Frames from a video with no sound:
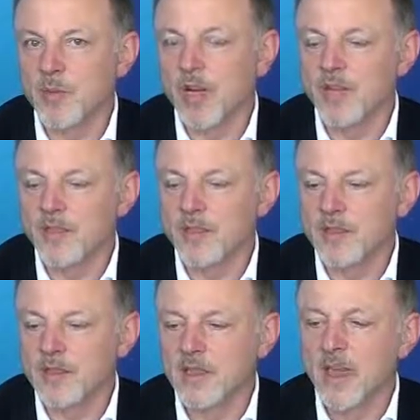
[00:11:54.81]

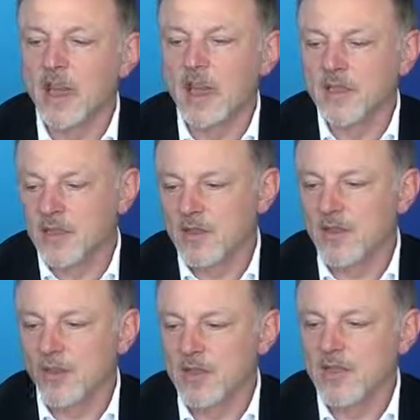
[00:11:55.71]
practices has
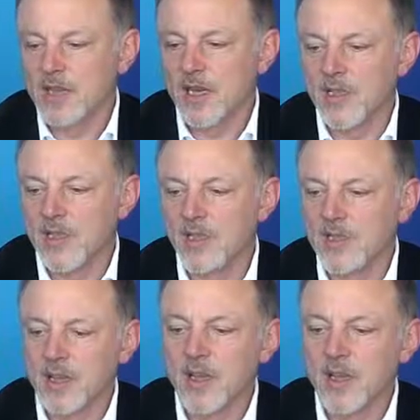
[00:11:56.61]
only started